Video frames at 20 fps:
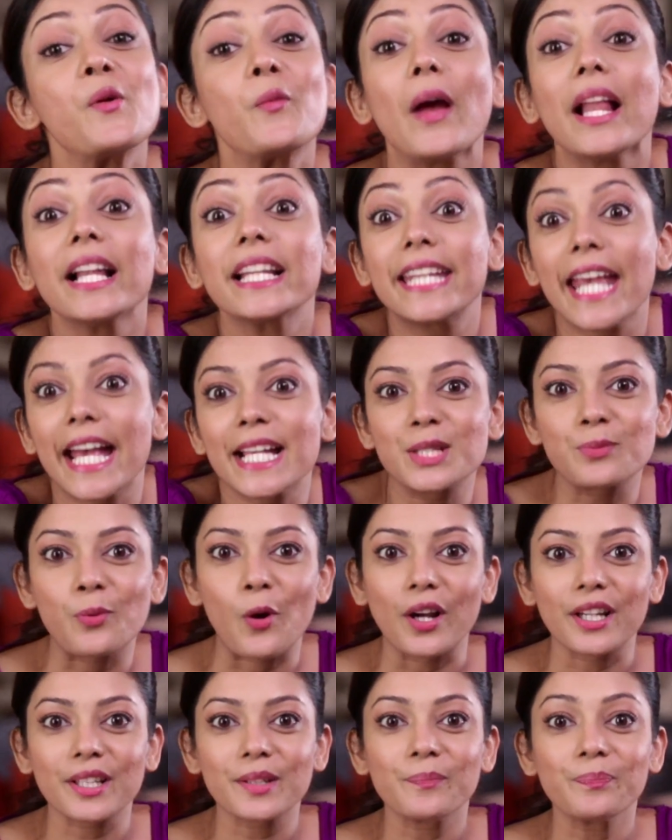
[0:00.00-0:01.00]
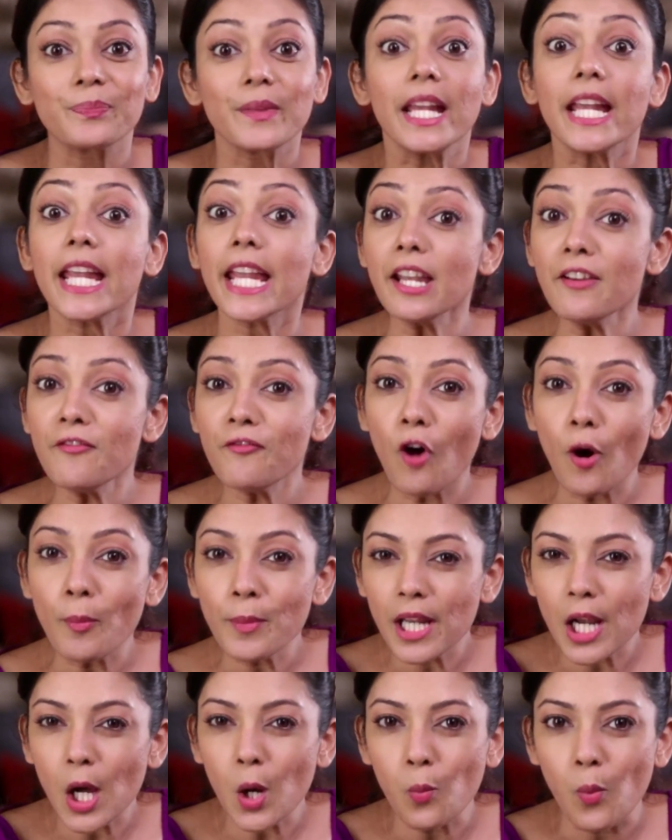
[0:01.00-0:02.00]
Well, guess what? In
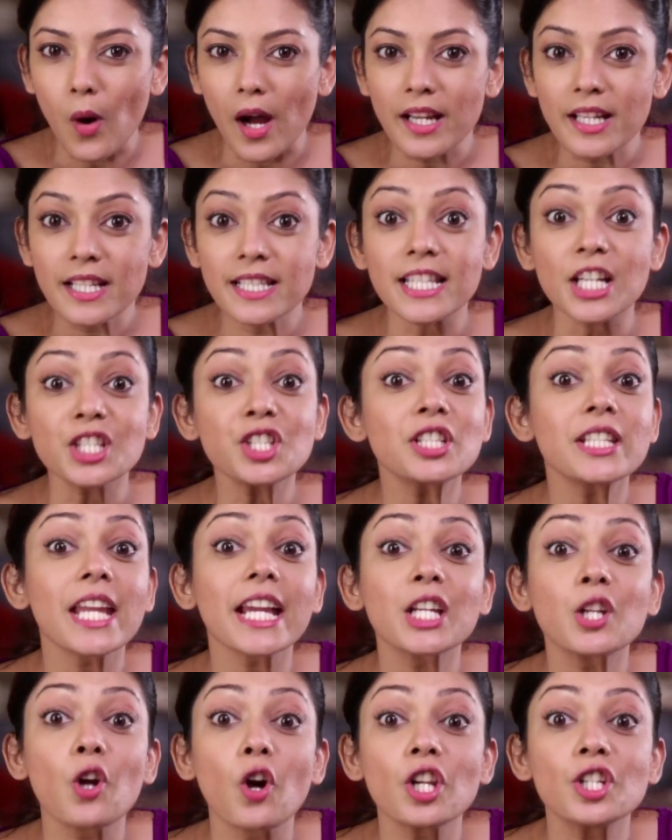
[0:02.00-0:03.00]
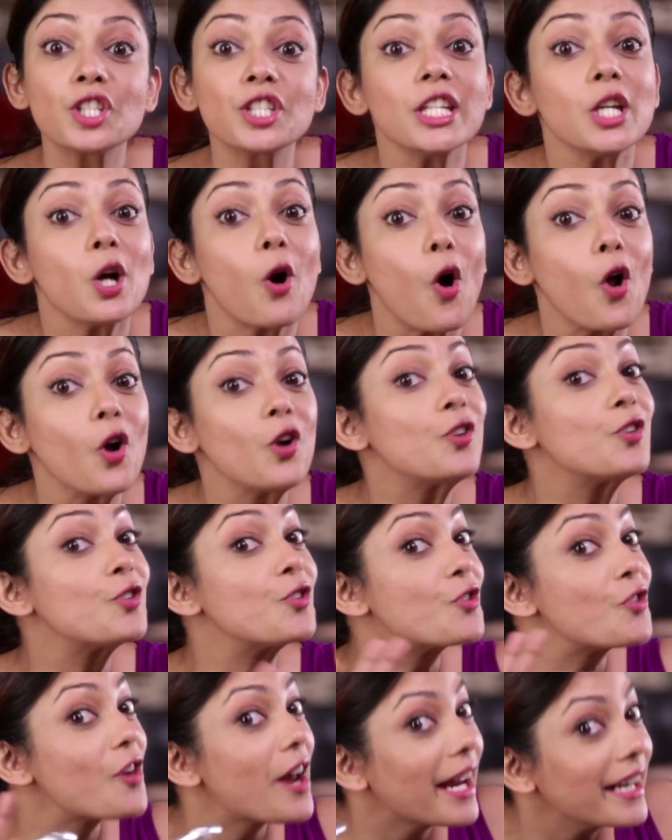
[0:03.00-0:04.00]
Formula One, such a technology
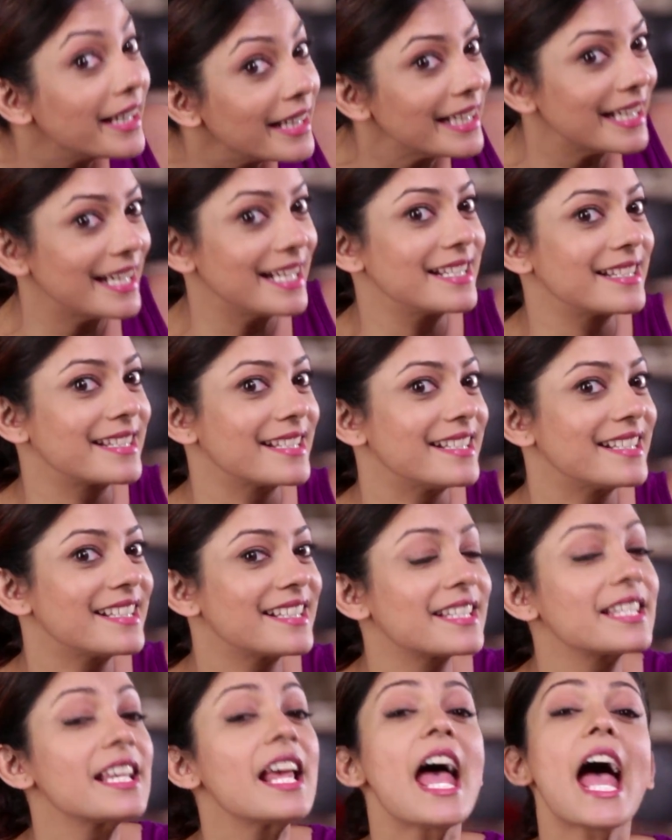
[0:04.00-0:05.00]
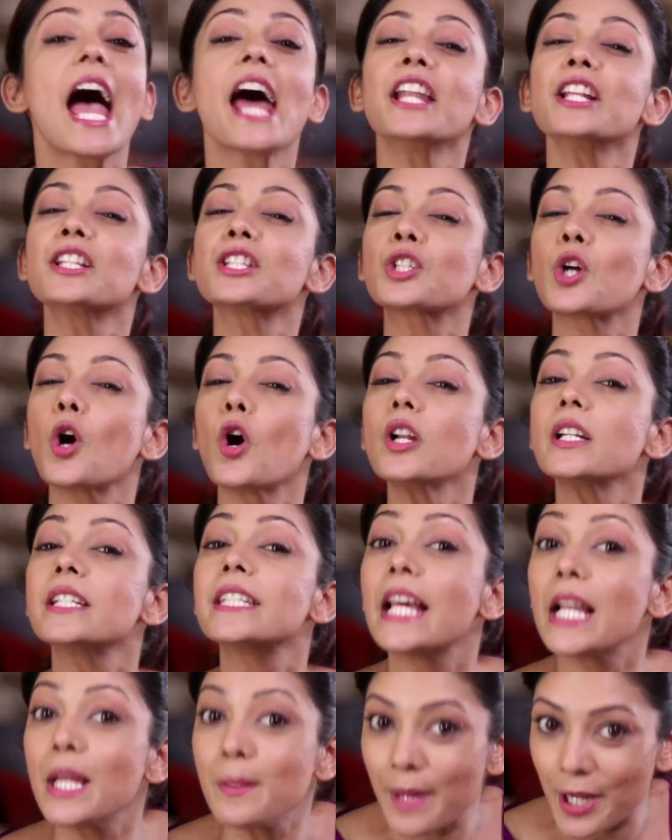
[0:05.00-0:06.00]
already exists, and it's called
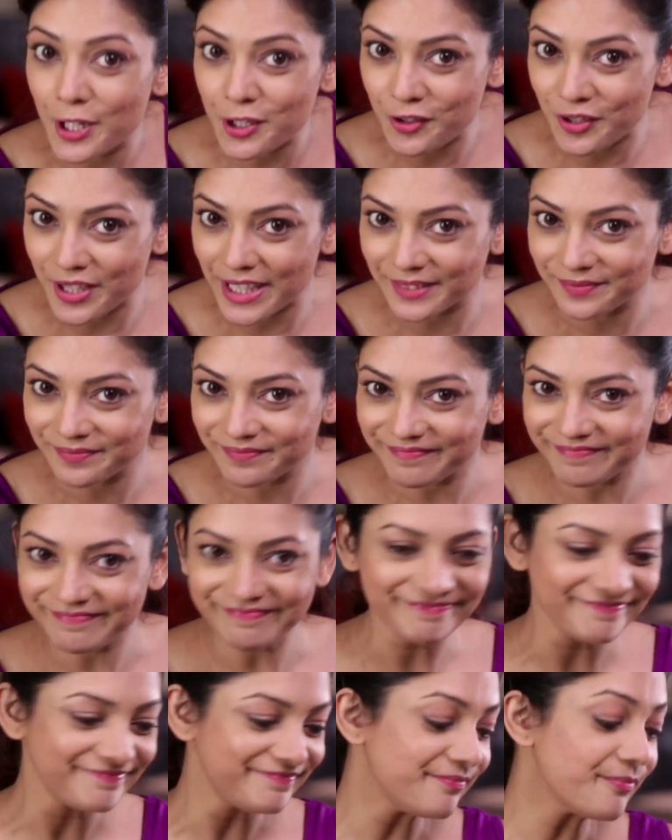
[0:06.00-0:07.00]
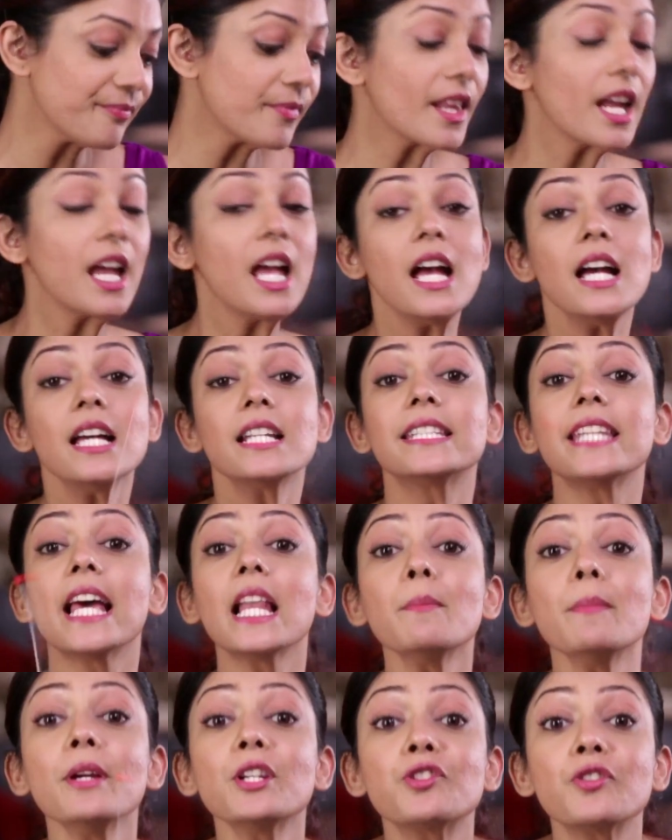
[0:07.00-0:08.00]
telemetry.
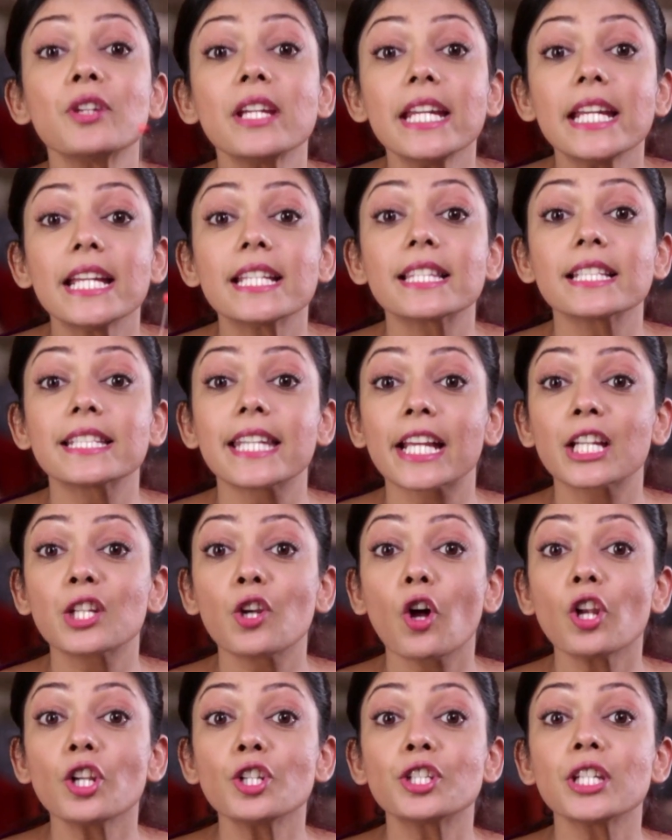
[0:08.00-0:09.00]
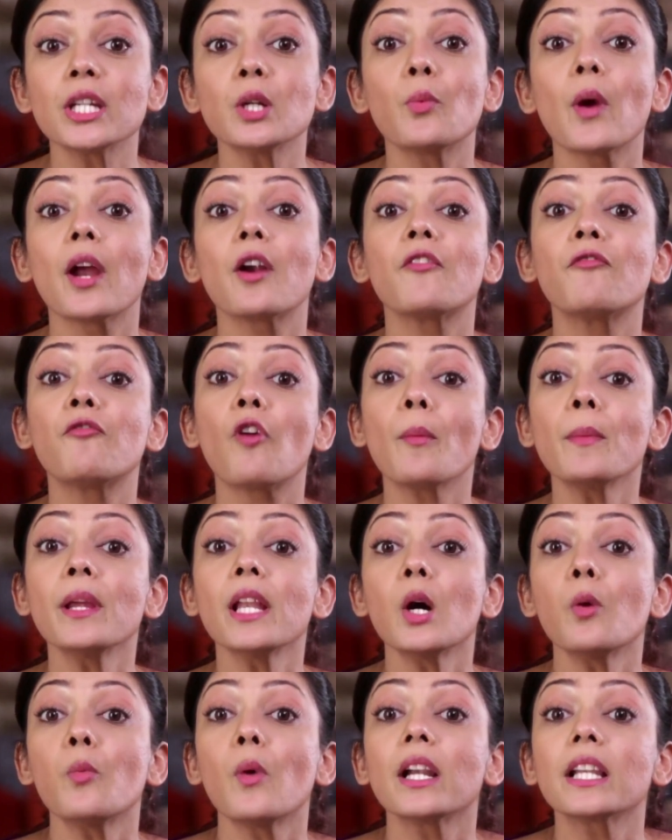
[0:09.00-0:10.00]
Telemetry is a technology where a
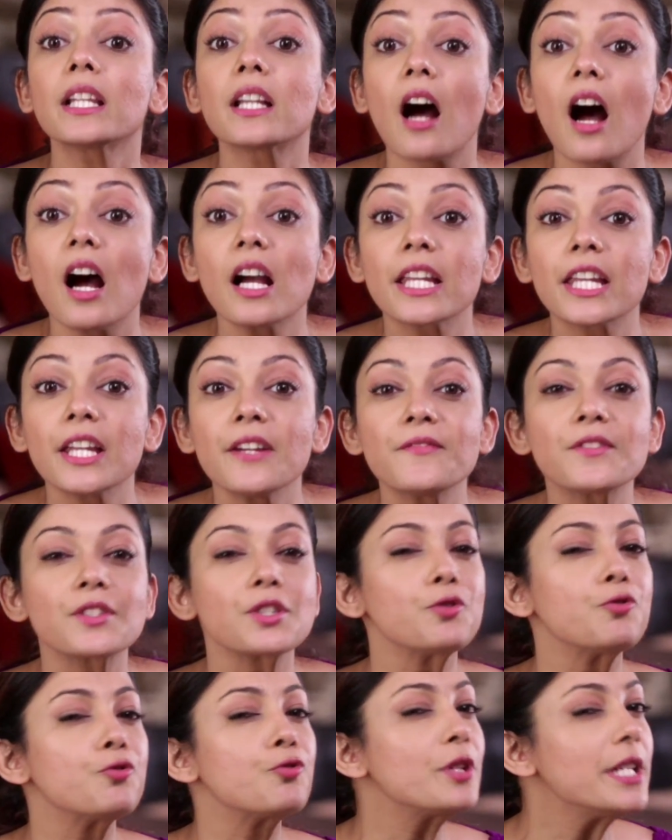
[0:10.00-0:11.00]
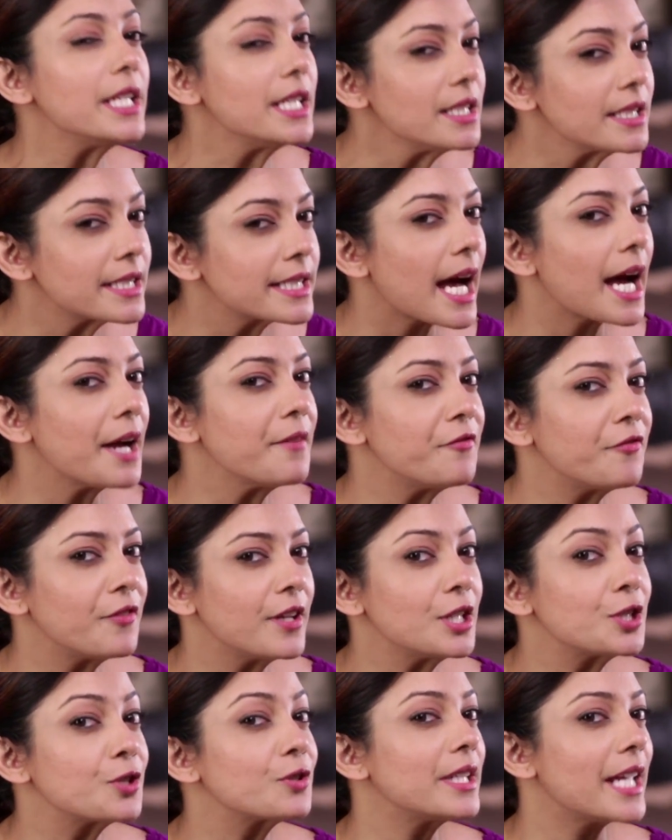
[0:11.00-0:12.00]
Formula One car gives real-time
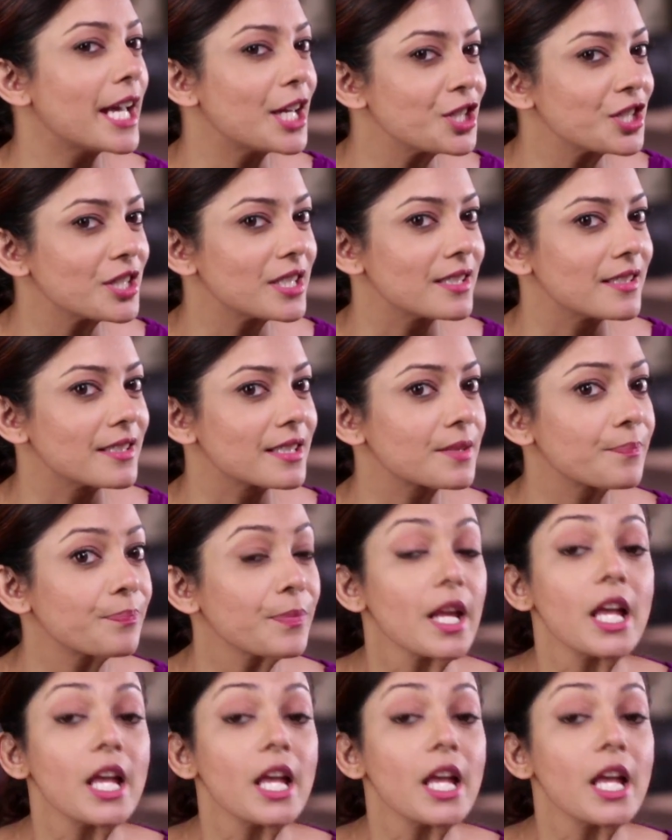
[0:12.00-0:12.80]
feed to the engineers.